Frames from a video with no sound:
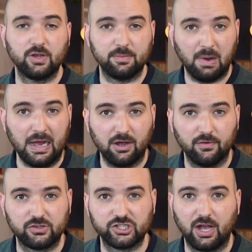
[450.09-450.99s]
you can buy
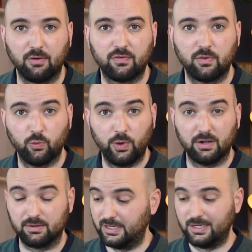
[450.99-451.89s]
off the shelf
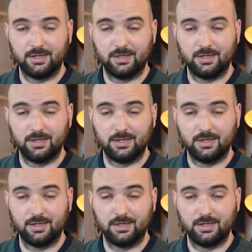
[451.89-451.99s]
will